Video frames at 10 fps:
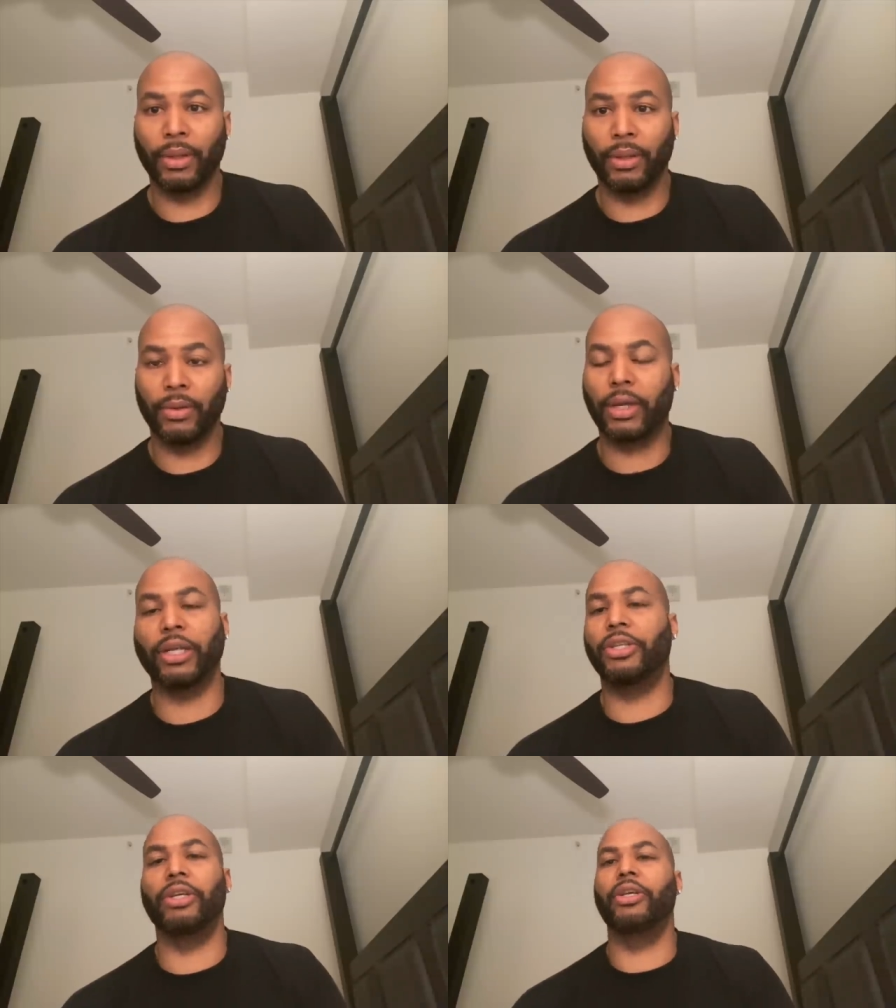
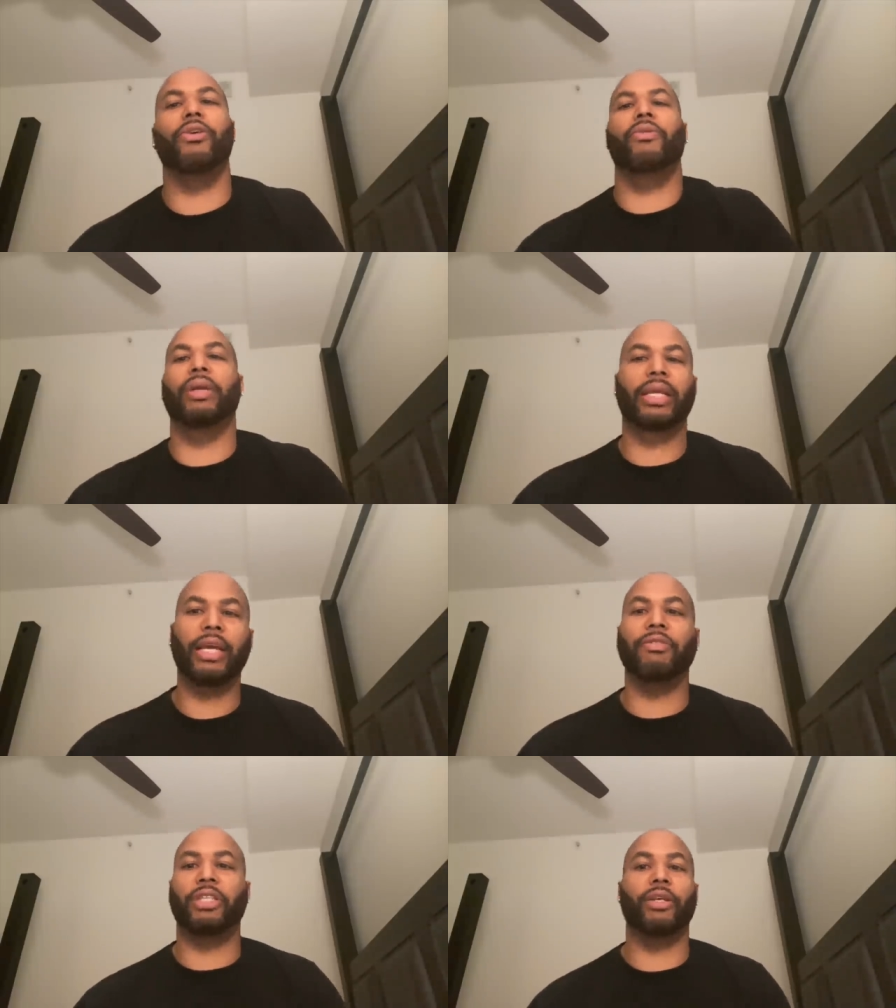Because you, you don't really
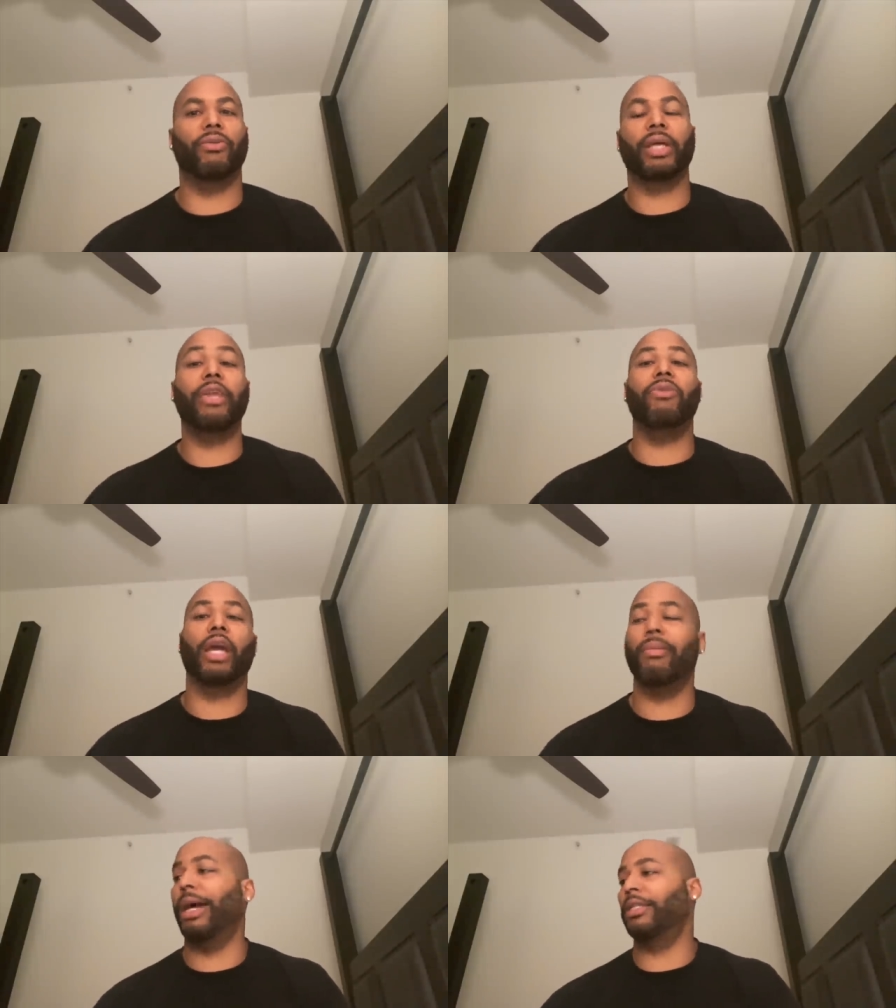give a shit. The only thing you
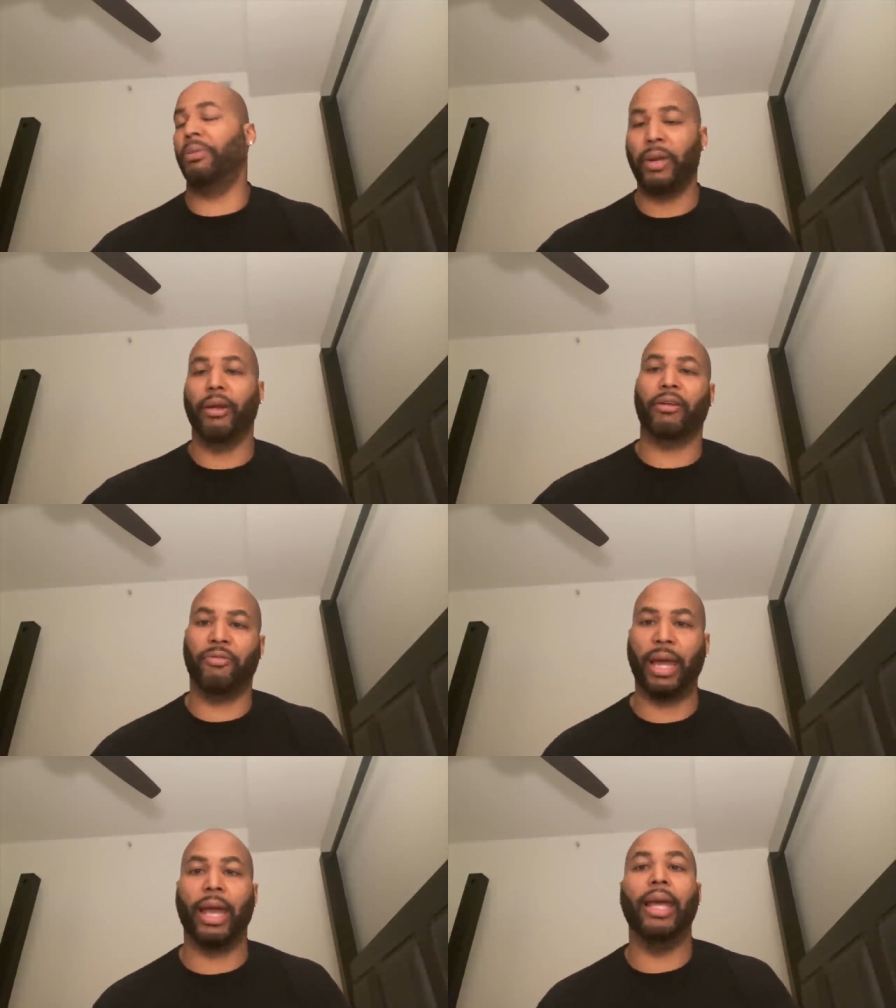care about is the American
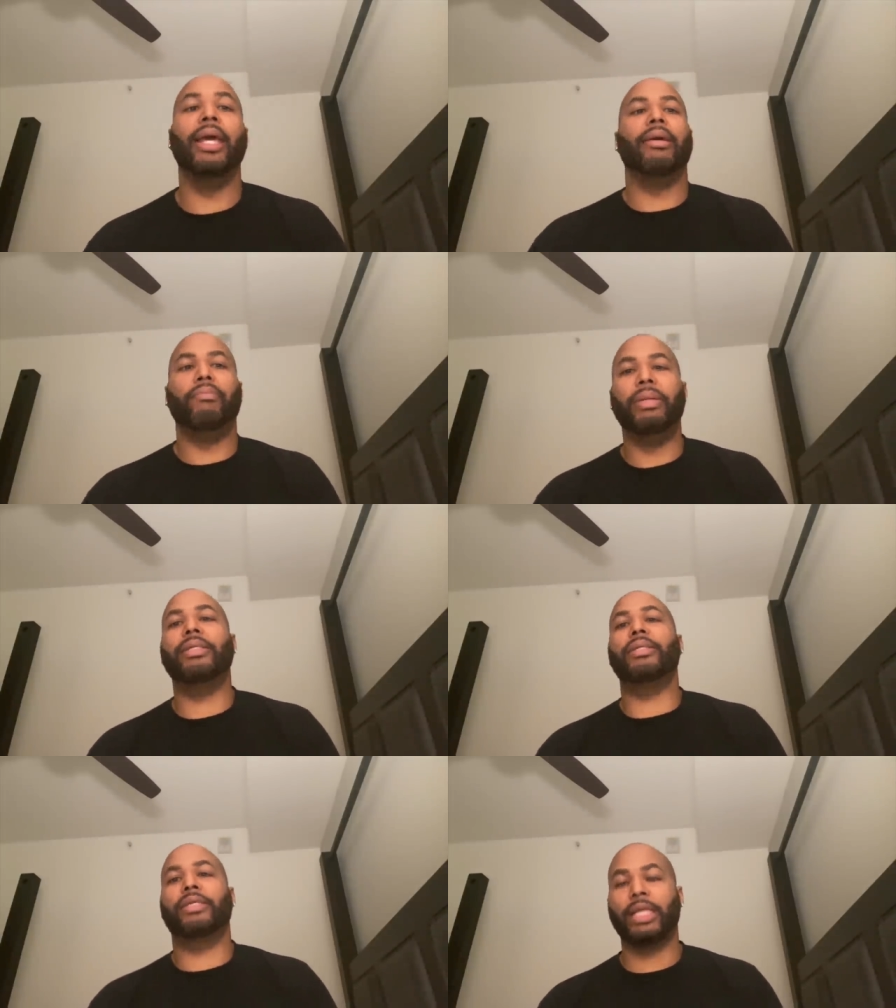flag.
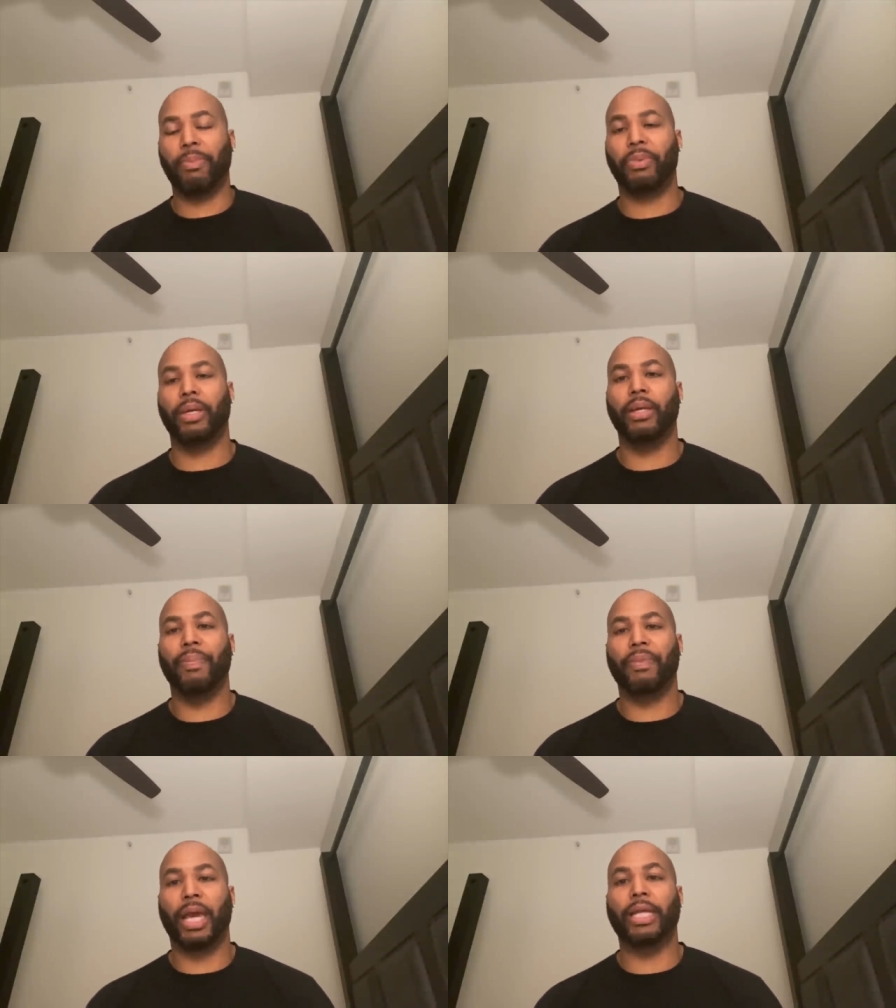Mississippi
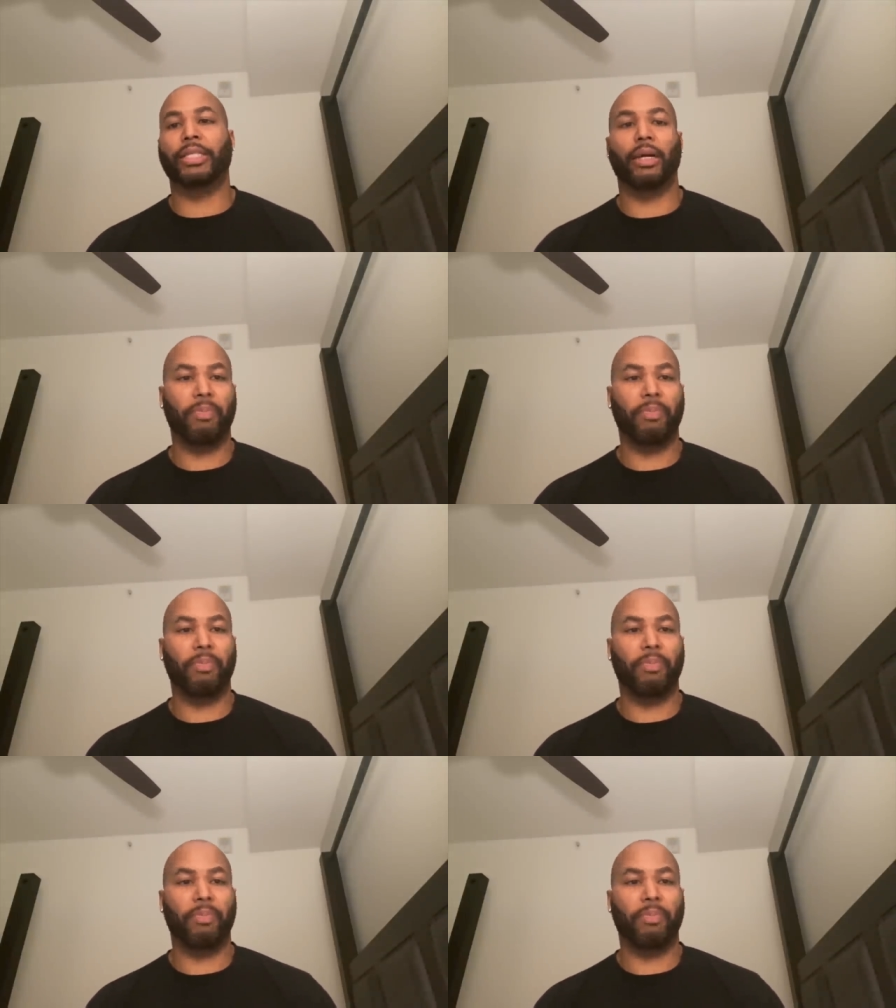and some